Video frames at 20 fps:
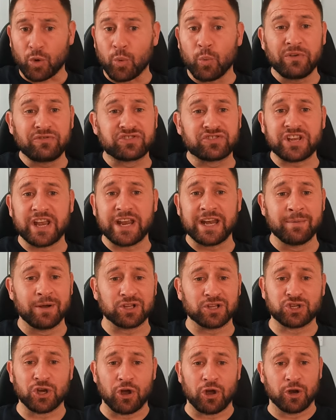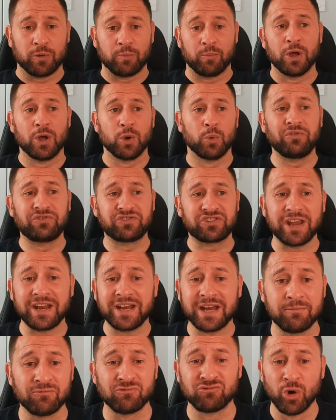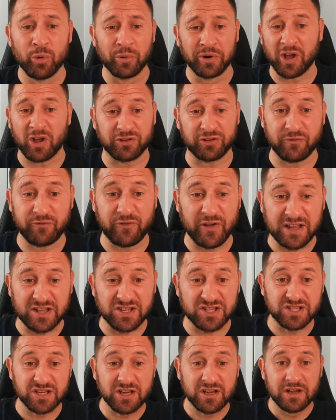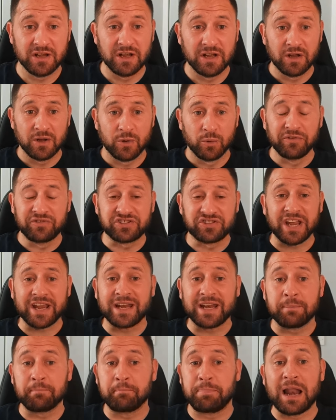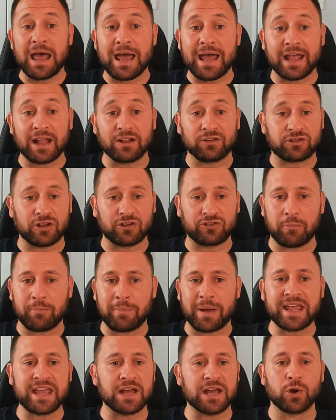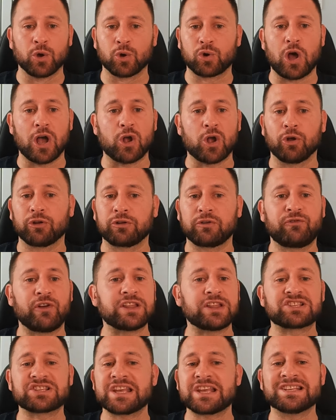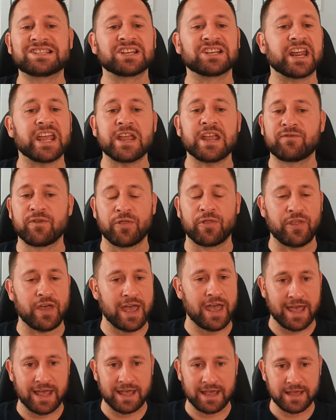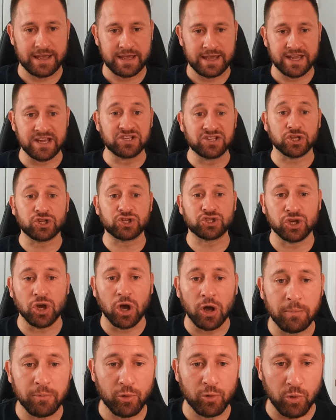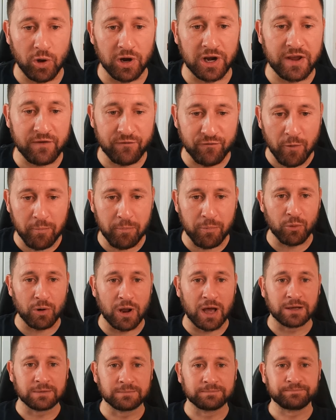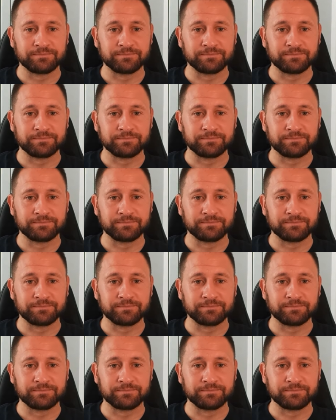We've seen him at Tottenham. We've seen him ruin our defence. We've seen him play against us and make it look like our defence isn't even there. He's a top quality footballer.